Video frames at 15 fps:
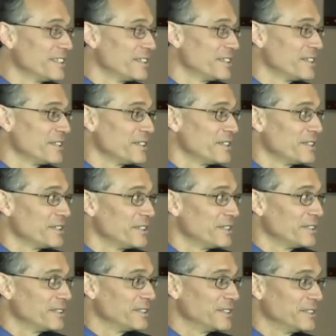
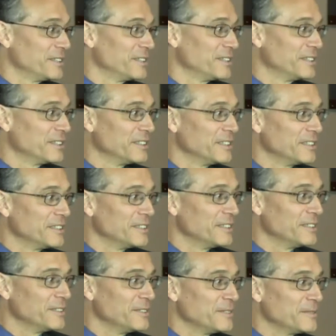
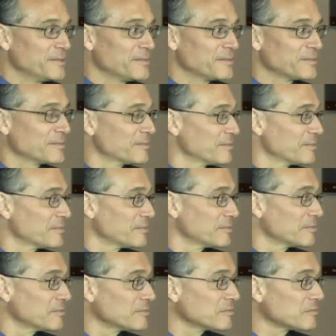
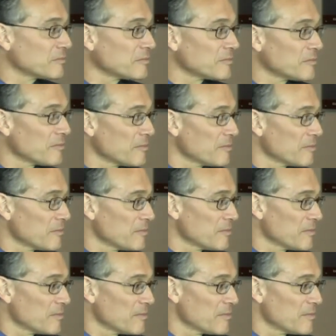
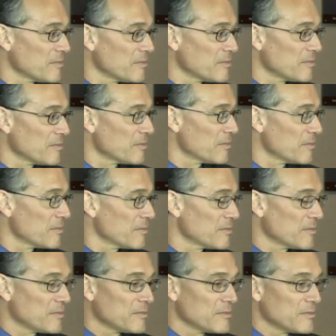
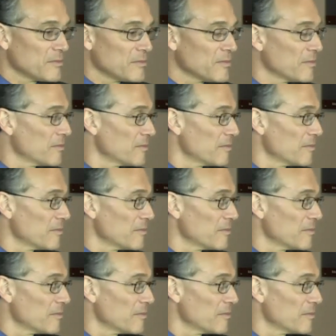(not speaking)